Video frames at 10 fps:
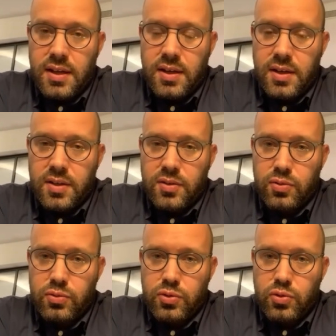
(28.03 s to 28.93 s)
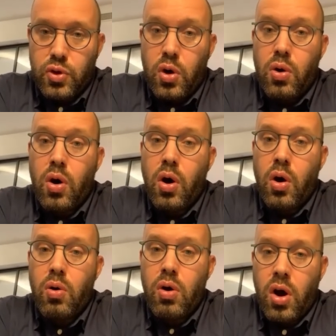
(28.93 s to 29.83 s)
uh, to, to know
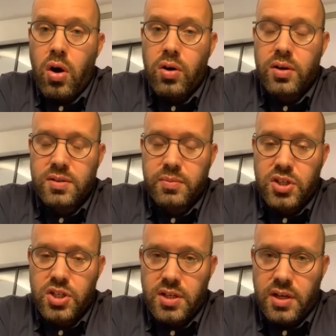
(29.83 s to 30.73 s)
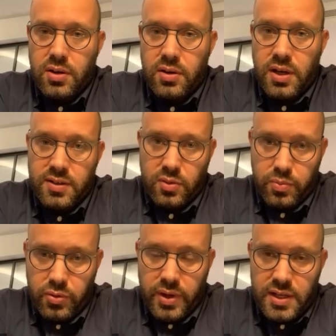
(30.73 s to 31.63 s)
how long the machine are, has
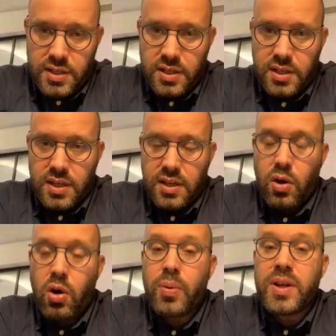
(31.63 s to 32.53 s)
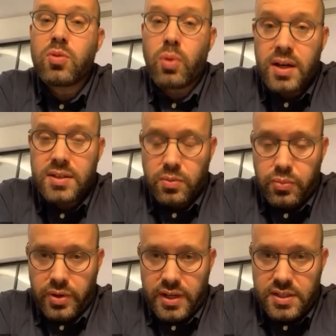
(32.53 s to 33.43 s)
operated and how it was
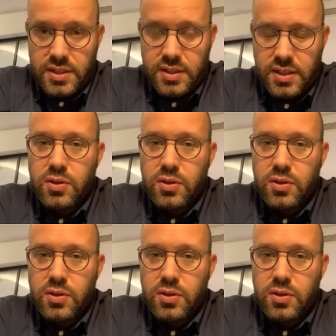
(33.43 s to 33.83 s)
operated.